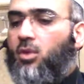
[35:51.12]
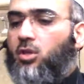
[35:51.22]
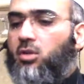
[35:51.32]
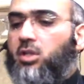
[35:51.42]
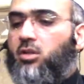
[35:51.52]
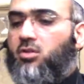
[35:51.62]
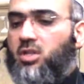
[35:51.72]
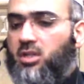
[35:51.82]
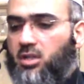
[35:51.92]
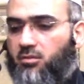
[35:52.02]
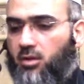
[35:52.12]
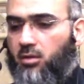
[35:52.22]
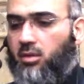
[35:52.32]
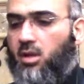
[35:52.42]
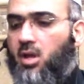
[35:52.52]
you need to consider the
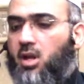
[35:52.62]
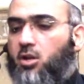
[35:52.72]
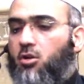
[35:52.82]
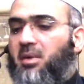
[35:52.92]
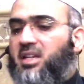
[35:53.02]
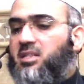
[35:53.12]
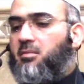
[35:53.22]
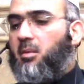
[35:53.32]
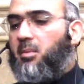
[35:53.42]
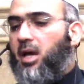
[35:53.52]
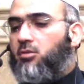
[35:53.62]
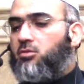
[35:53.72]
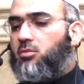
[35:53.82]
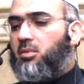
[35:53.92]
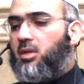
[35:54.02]
following. No maximum amount
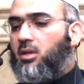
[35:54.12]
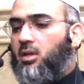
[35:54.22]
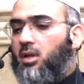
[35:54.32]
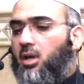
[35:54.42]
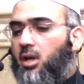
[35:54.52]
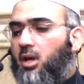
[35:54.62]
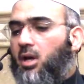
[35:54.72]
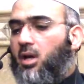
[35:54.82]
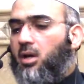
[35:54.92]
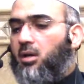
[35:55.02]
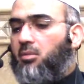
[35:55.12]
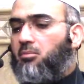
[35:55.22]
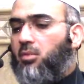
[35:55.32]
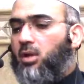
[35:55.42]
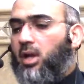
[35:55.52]
to be
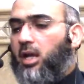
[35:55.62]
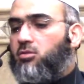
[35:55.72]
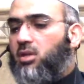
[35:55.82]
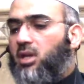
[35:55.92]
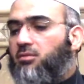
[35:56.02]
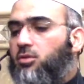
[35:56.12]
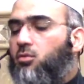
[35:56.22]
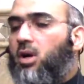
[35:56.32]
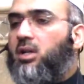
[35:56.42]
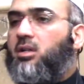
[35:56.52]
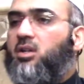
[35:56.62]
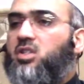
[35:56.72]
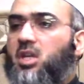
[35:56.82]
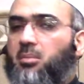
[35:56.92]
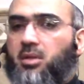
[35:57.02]
like to give to one
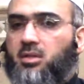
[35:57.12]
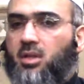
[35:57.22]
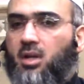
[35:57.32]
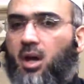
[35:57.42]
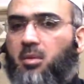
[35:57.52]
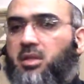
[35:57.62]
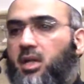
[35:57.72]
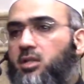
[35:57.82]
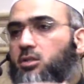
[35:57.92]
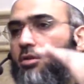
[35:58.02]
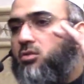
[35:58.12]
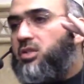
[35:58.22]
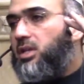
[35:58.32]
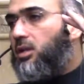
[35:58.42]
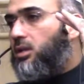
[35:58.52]
recipient. I mean, there is no
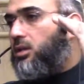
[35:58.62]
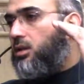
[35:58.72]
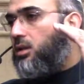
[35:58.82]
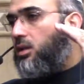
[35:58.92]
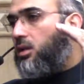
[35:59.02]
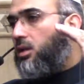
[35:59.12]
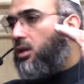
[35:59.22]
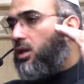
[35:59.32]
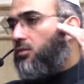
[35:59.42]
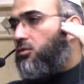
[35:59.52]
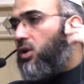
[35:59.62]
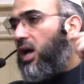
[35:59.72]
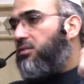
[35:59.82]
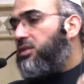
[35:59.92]
ceiling here. If you have